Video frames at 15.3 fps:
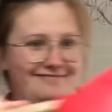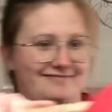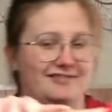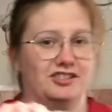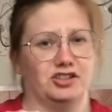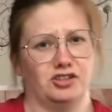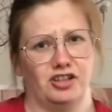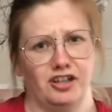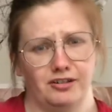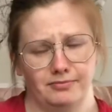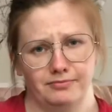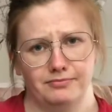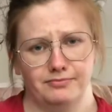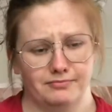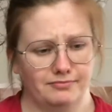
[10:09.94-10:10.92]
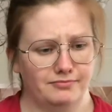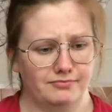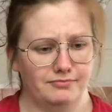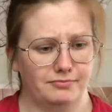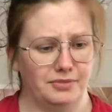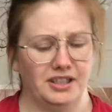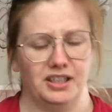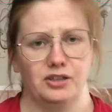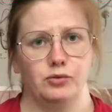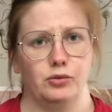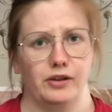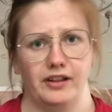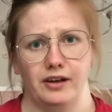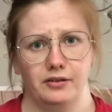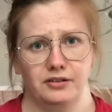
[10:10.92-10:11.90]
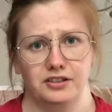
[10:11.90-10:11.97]
because you can't bake
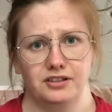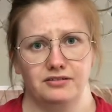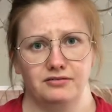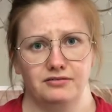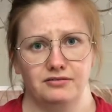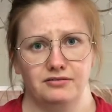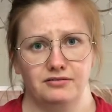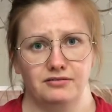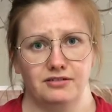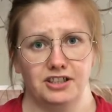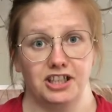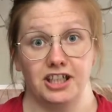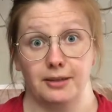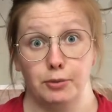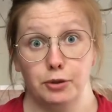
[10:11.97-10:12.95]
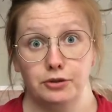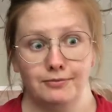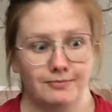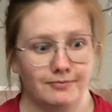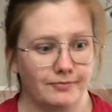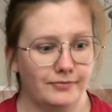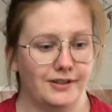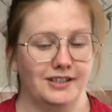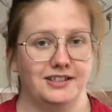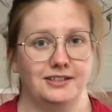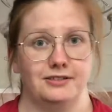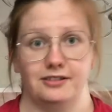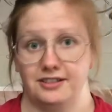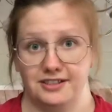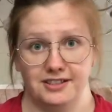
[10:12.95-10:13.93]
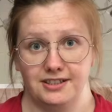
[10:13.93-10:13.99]
without a slikkepot. That
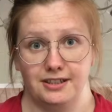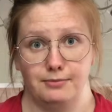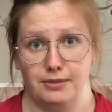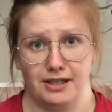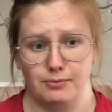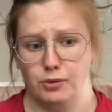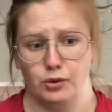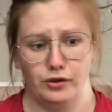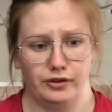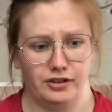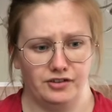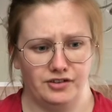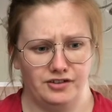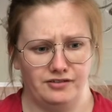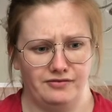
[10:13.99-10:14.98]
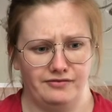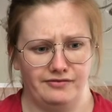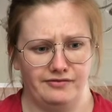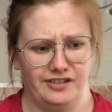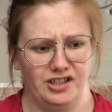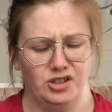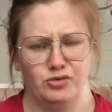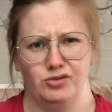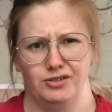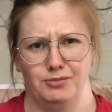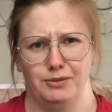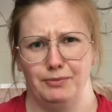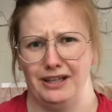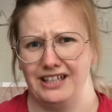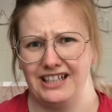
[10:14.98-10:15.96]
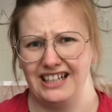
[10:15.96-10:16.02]
doesn't say bake more, because then you would be
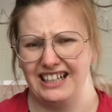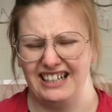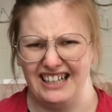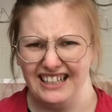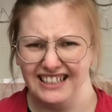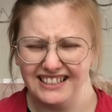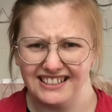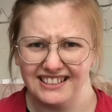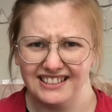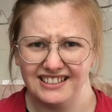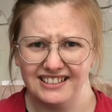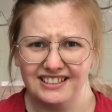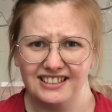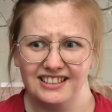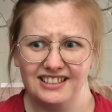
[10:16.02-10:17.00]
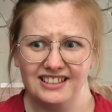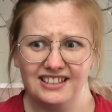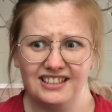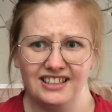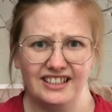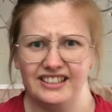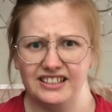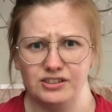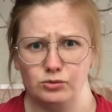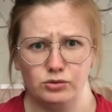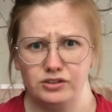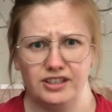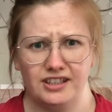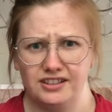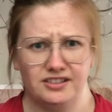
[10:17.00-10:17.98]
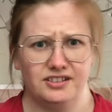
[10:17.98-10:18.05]
baking less, and
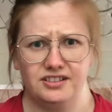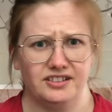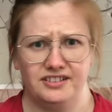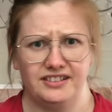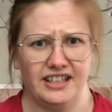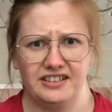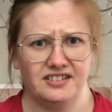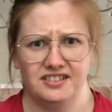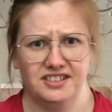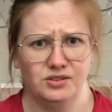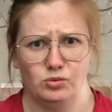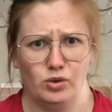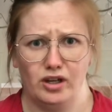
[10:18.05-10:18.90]
that doesn't